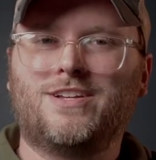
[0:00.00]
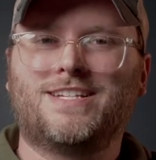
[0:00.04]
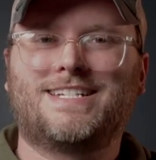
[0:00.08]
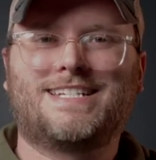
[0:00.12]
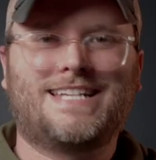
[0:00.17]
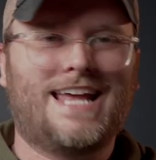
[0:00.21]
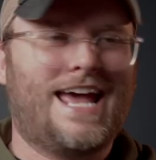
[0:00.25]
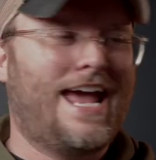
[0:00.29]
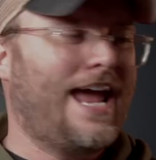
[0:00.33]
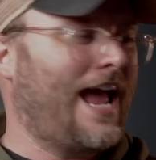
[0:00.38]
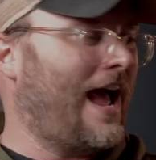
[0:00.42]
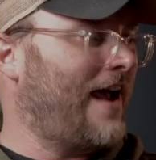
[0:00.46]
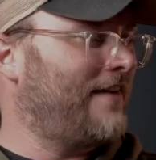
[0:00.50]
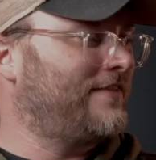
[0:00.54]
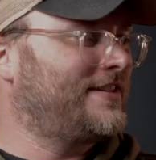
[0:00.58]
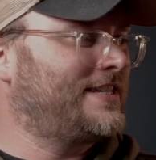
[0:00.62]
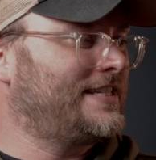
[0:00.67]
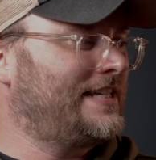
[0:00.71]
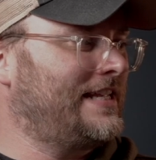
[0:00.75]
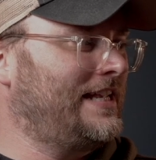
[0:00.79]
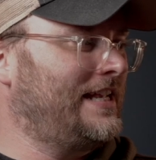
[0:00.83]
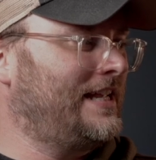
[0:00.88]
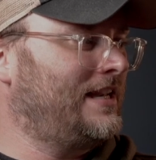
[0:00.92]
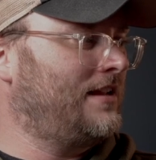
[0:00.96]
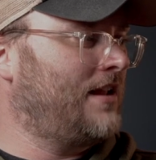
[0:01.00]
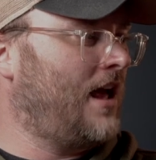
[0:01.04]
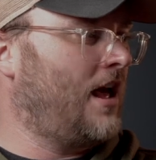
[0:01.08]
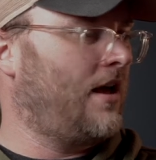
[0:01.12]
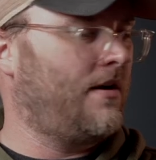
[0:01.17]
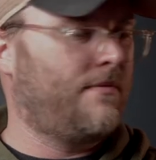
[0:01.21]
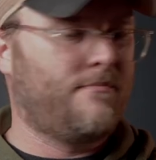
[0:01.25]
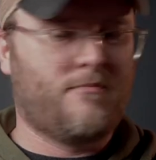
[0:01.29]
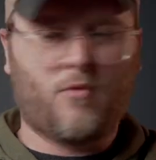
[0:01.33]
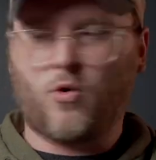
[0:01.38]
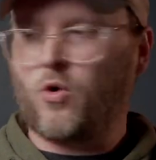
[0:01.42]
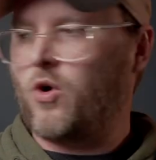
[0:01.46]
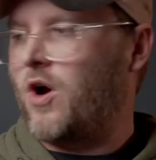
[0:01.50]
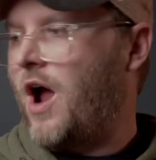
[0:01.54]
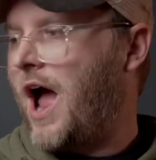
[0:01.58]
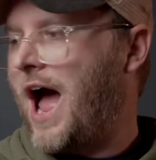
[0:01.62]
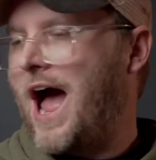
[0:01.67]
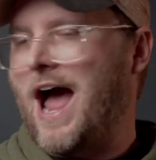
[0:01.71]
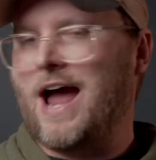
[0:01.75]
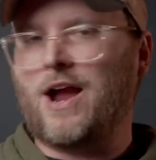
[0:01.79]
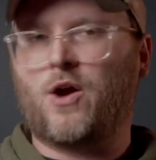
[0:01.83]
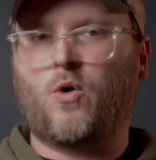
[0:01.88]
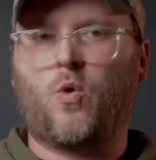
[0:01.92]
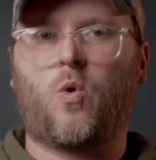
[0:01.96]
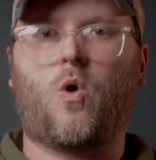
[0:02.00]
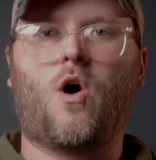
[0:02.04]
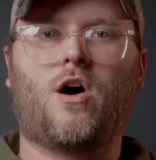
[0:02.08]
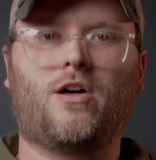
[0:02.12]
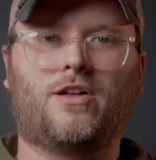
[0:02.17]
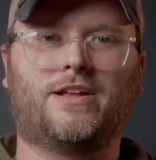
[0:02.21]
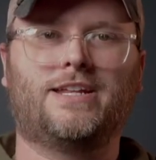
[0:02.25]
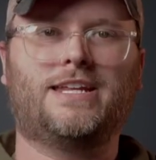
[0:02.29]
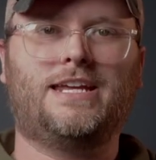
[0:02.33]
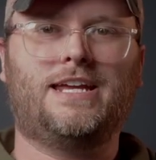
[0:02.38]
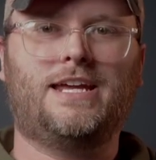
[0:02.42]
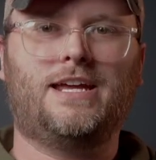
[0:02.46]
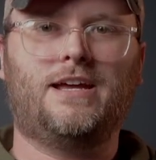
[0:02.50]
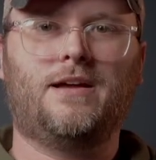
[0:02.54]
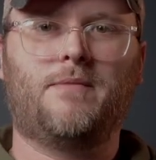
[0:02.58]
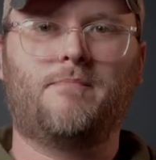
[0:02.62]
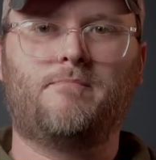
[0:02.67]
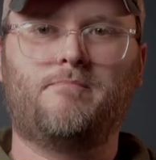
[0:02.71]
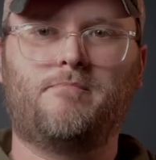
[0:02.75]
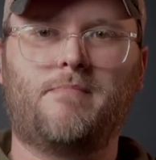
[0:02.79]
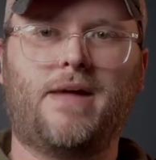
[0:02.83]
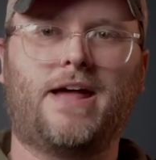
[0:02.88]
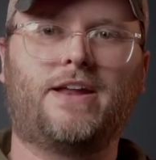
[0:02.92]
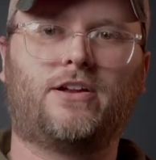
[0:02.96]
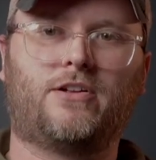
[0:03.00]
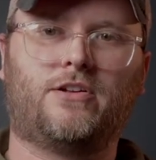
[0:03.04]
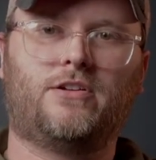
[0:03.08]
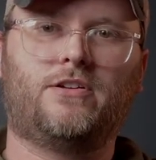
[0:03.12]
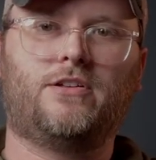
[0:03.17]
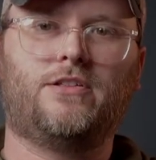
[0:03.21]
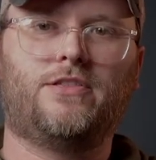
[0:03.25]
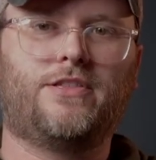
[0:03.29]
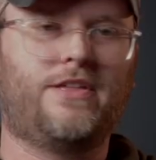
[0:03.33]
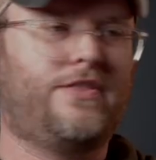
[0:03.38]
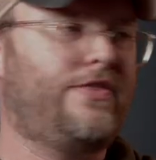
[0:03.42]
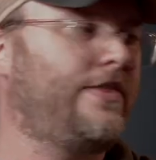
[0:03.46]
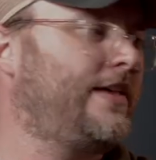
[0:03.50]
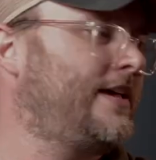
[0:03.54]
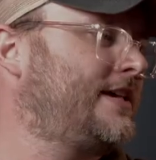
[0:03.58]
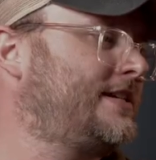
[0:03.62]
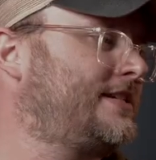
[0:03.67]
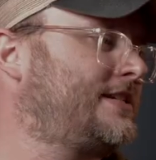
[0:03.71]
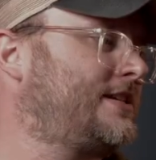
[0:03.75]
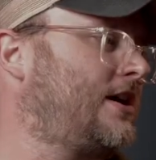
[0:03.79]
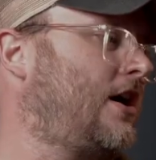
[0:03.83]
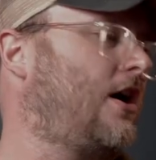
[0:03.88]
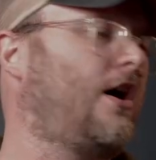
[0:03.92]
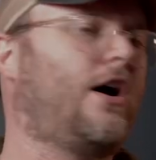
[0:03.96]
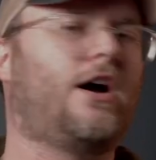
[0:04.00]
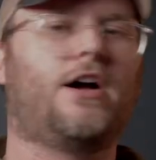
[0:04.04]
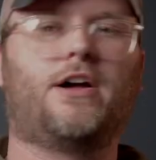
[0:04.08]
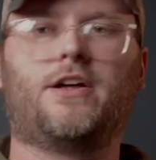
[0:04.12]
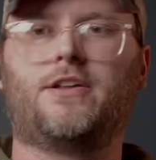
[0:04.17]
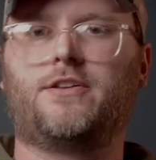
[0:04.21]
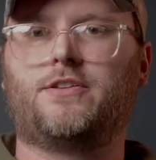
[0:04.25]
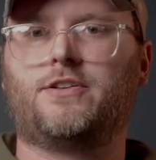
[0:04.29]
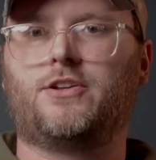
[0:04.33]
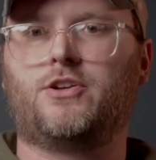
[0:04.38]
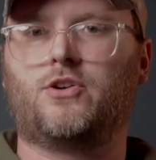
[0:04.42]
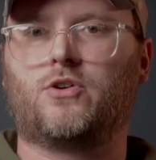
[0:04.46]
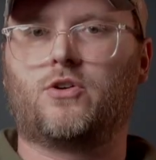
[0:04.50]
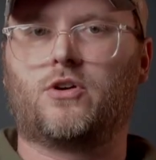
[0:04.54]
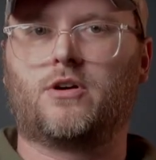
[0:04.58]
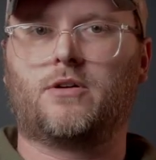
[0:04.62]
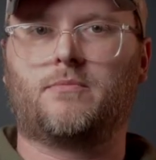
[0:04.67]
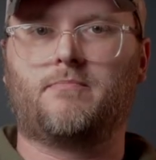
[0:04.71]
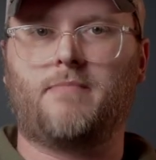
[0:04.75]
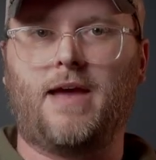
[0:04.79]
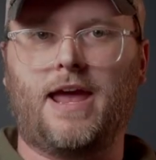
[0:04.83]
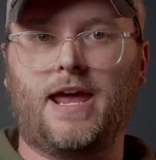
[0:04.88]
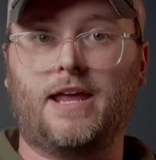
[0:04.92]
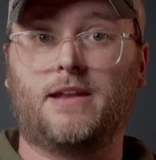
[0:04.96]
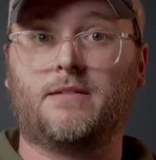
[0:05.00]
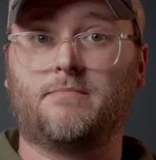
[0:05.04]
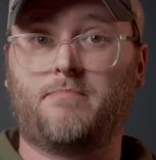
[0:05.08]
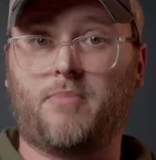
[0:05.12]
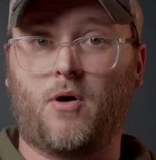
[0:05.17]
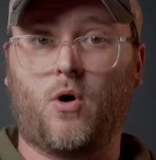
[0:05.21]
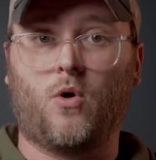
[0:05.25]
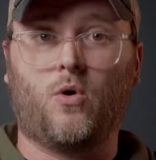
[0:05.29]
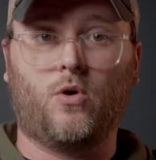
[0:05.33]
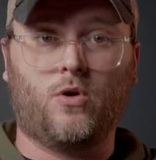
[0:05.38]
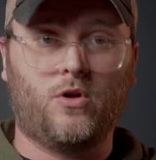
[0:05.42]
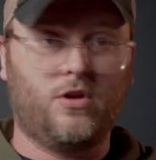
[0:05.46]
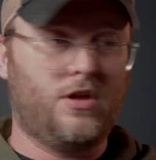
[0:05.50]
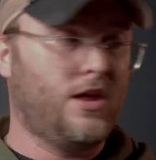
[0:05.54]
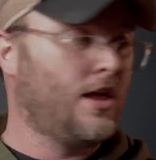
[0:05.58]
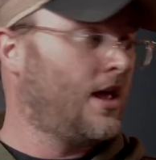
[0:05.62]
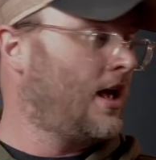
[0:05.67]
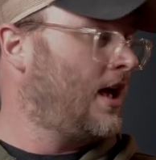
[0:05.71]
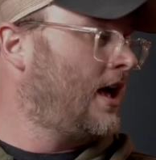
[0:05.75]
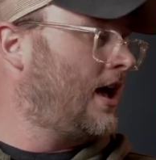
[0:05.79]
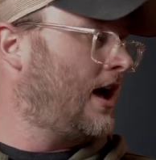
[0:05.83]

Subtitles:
say I've seen more high quality metal than this on your main pole,